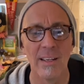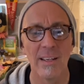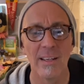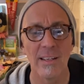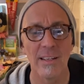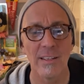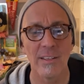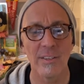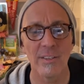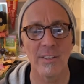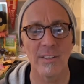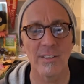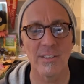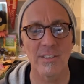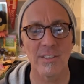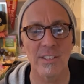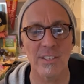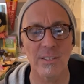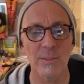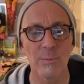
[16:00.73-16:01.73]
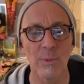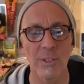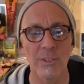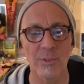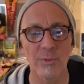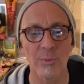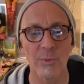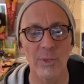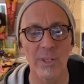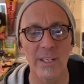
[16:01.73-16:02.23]
you did 6 months
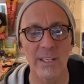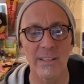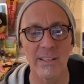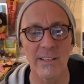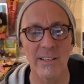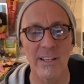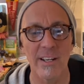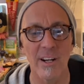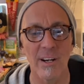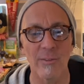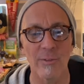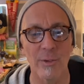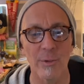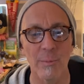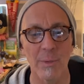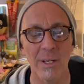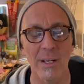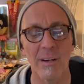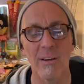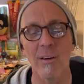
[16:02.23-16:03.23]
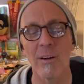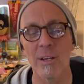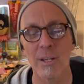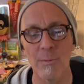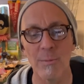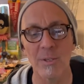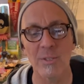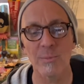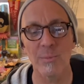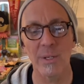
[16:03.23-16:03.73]
free, and then they offered me, oh, you
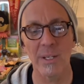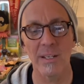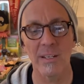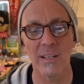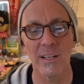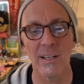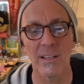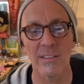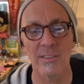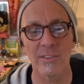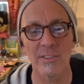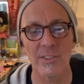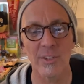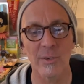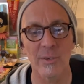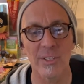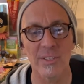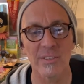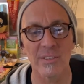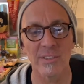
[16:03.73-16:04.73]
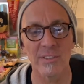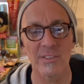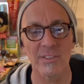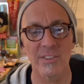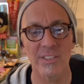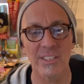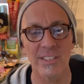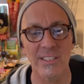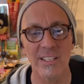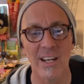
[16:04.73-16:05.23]
must mean Sirius still,
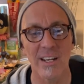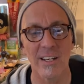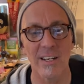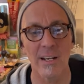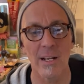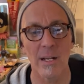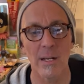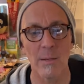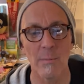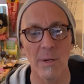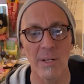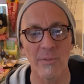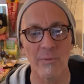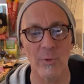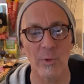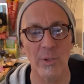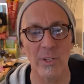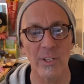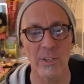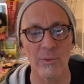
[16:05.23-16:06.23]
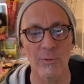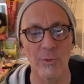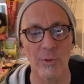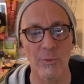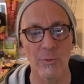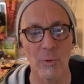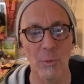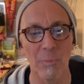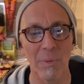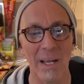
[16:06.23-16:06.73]
$6.99 a month for a year for the
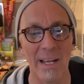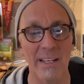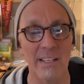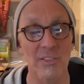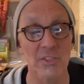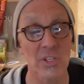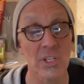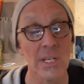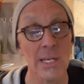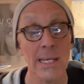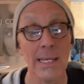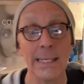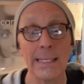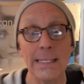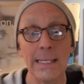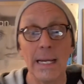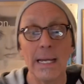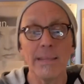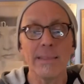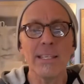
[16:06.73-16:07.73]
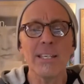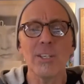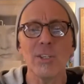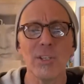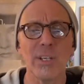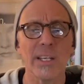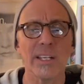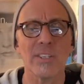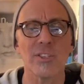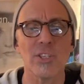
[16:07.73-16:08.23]
full package. Yeah, I think you can
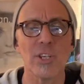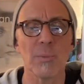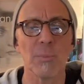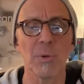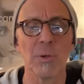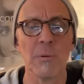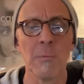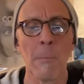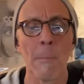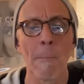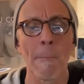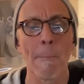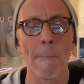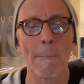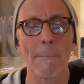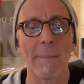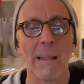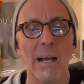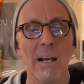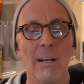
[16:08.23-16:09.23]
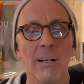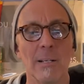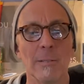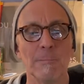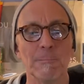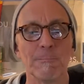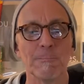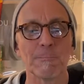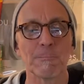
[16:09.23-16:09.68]
get it cheaper. Jen,